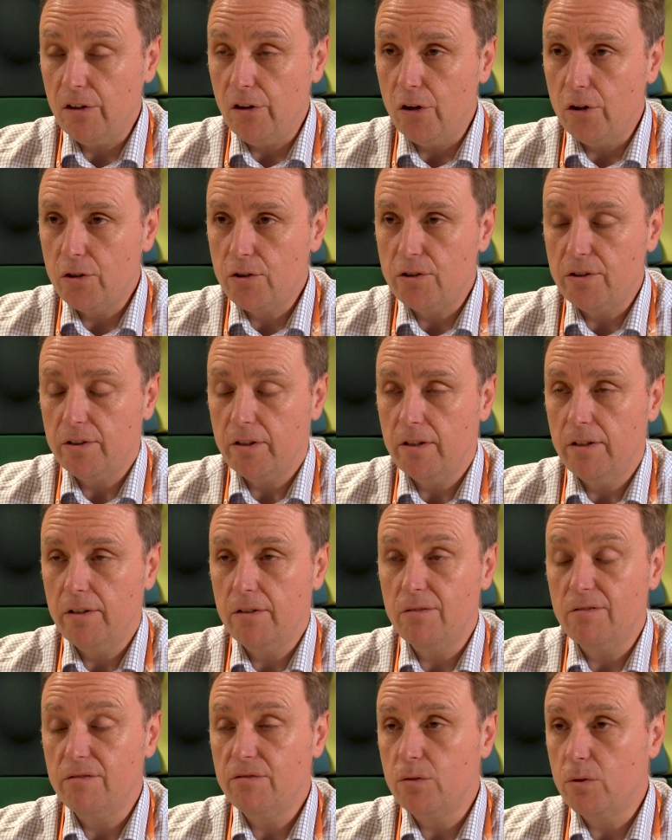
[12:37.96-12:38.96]
a lot
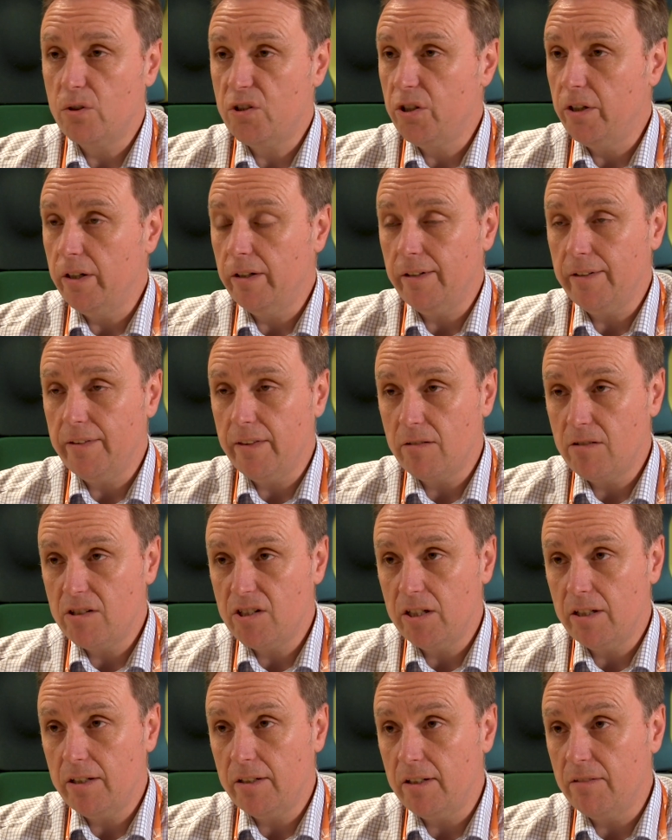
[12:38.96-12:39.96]
and unfortunately there
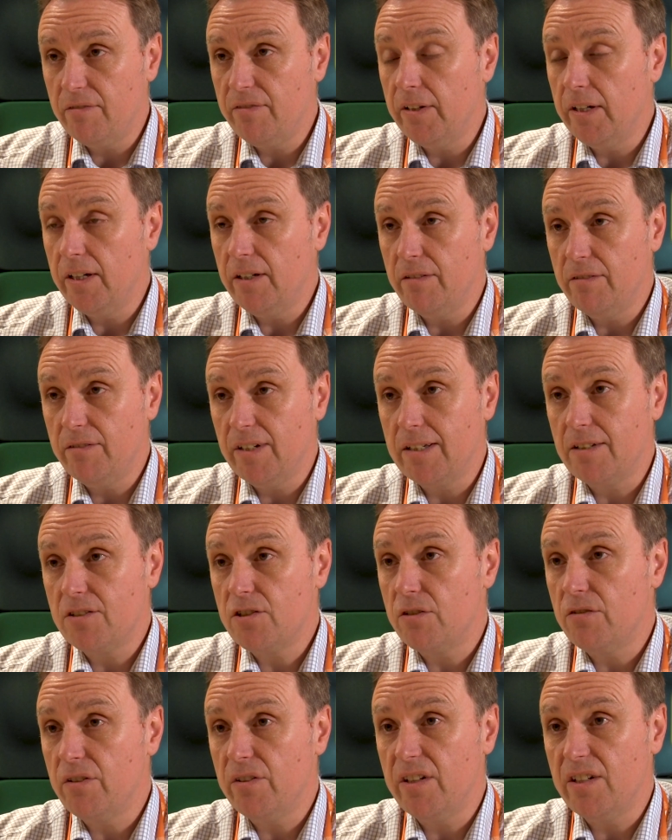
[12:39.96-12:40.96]
isn't a definitive
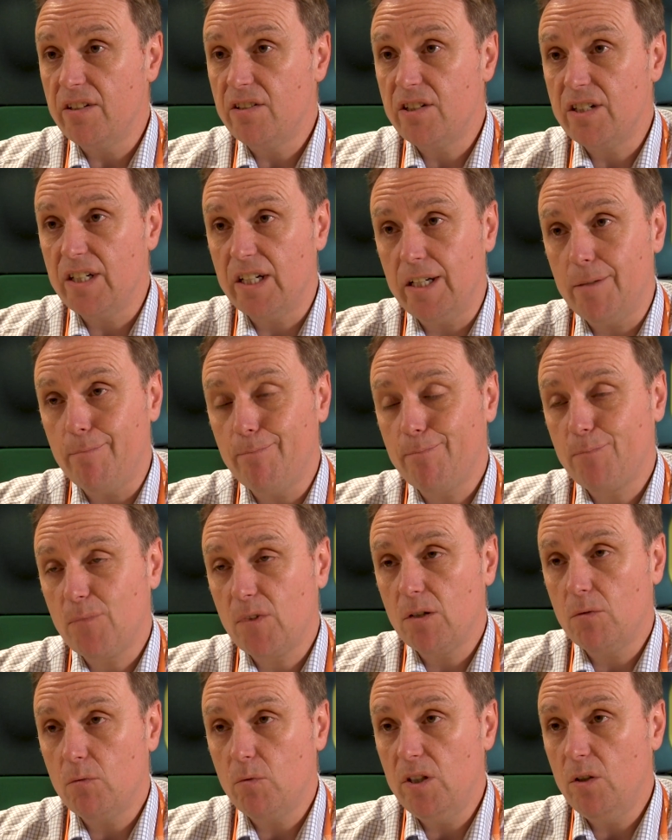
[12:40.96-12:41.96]
answer at this time.
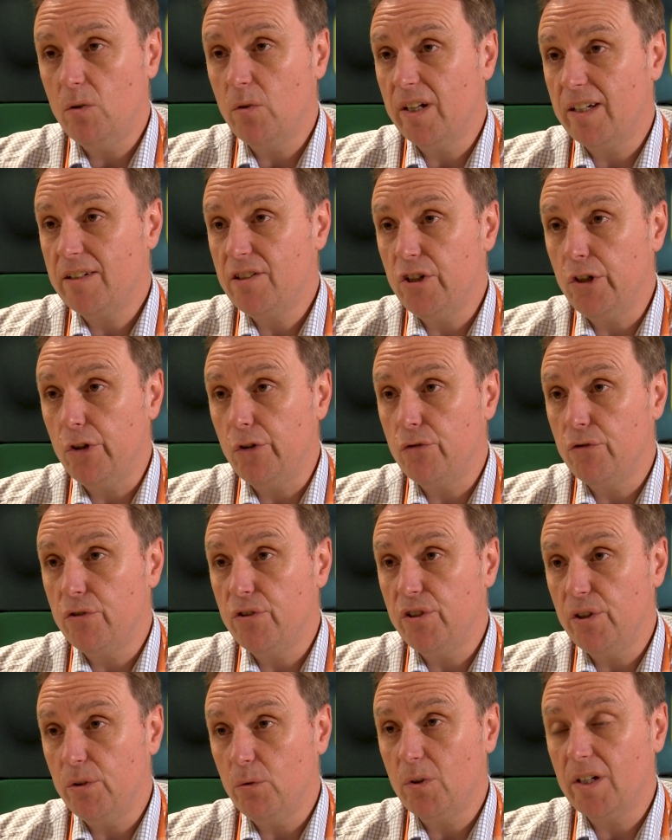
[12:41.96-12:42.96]
We know that
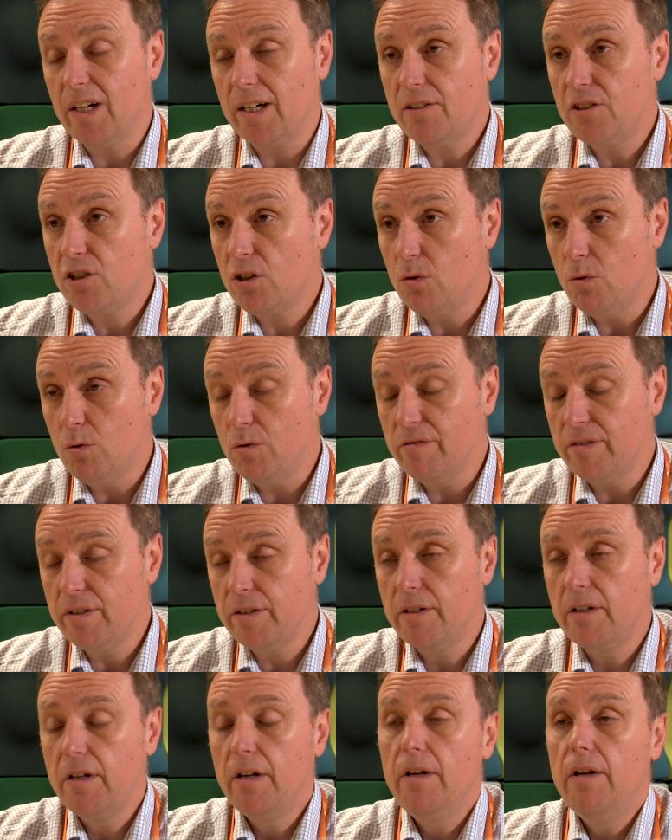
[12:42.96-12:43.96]
children do catch
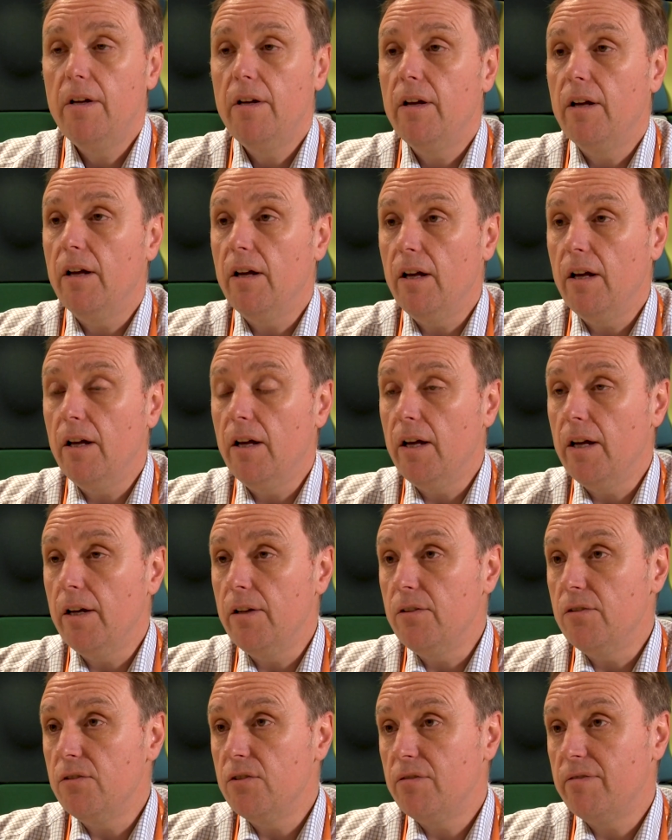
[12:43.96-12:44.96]
COVID uh,
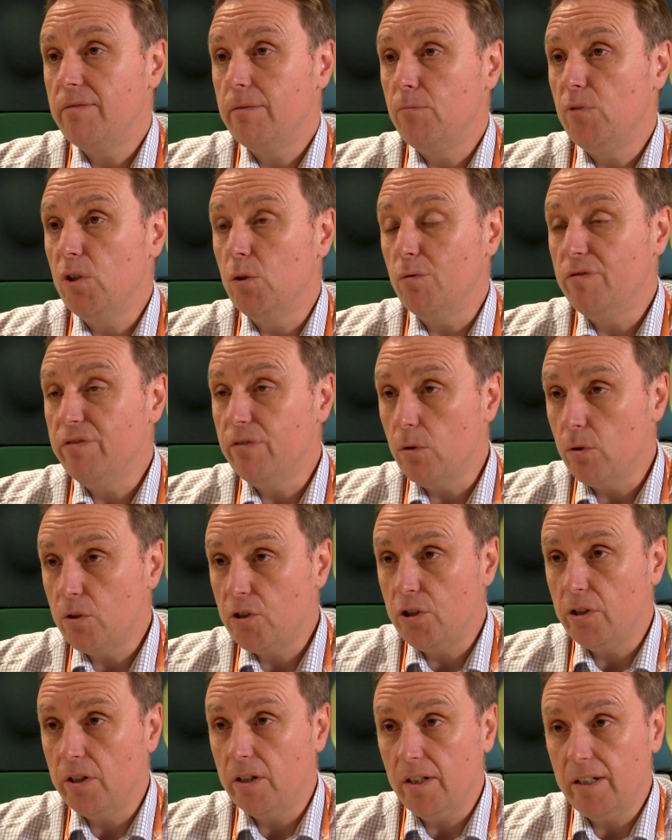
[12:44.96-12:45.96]
and you know
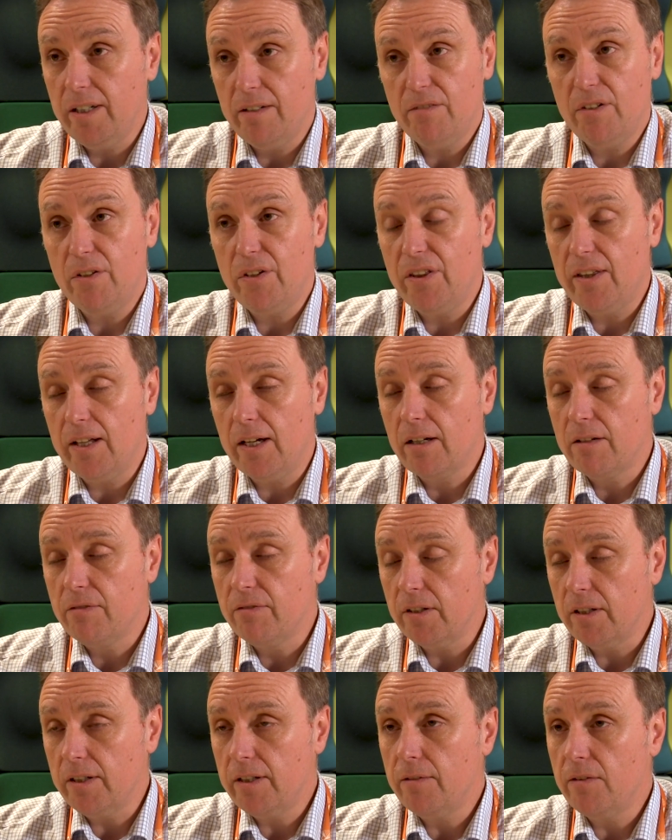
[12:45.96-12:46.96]
fortunately and very
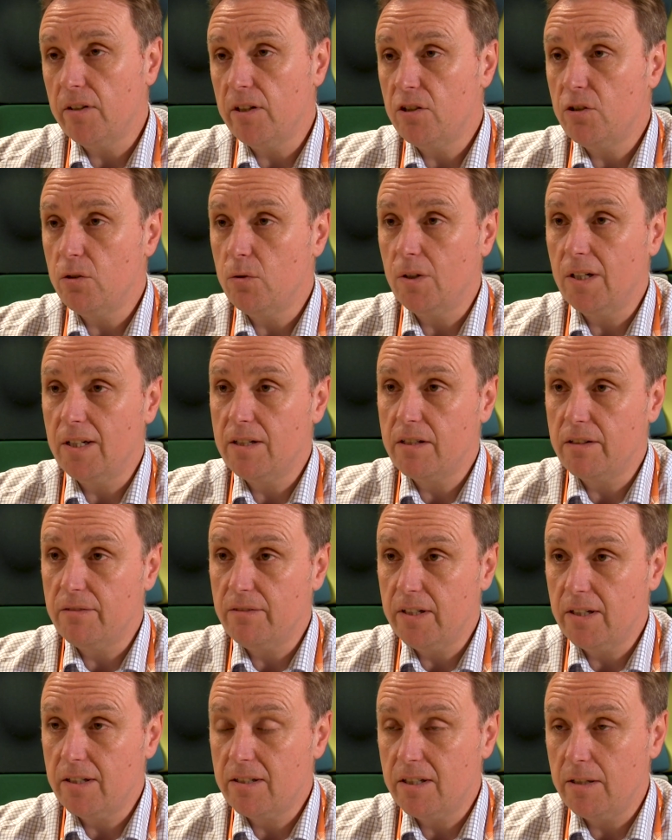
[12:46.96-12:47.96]
thankfully they show less
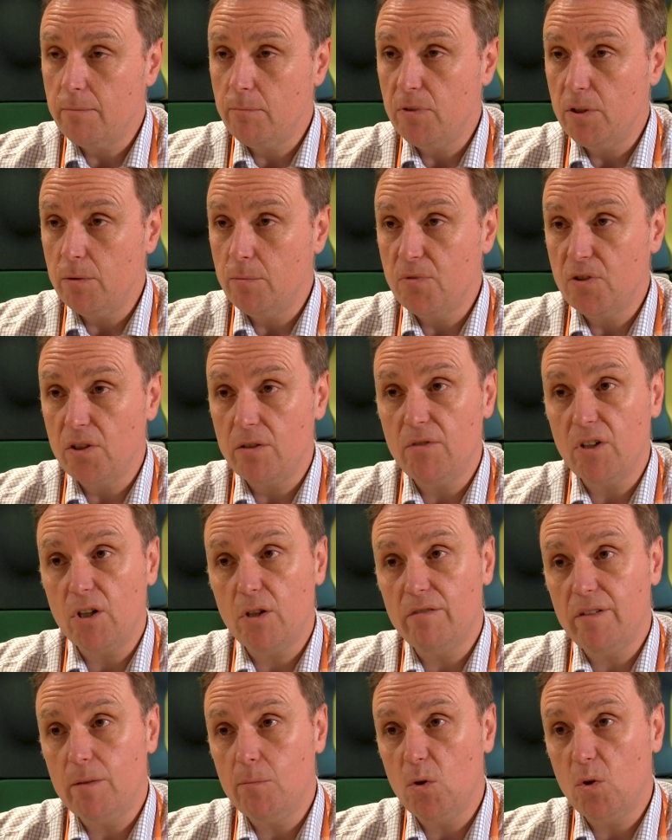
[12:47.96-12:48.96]
severe symptoms and
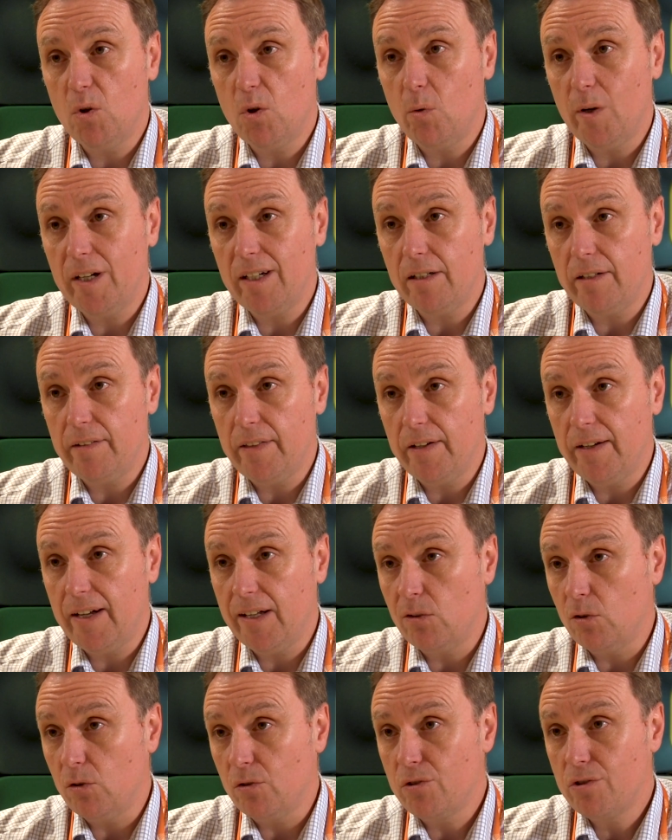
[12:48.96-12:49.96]
recover more quickly than
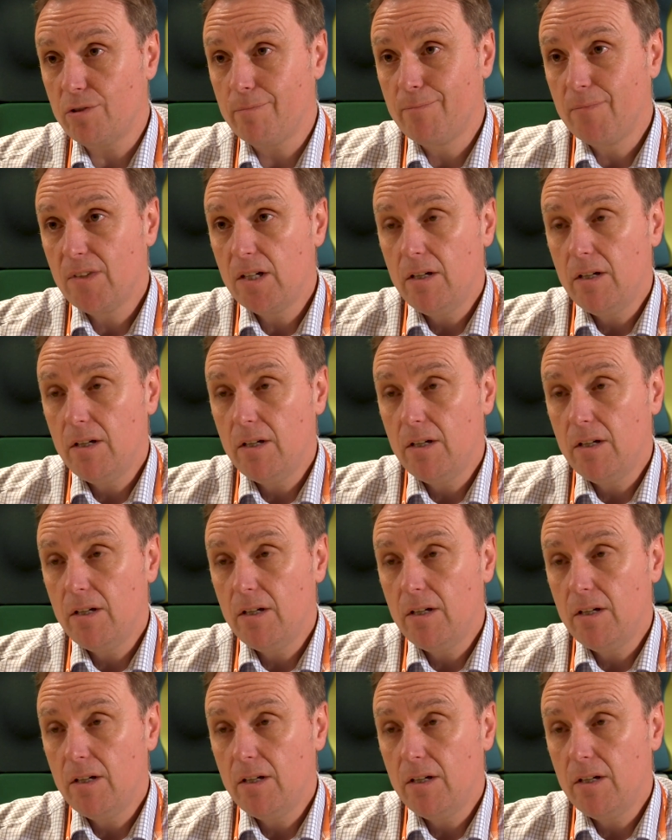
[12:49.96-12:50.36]
adults.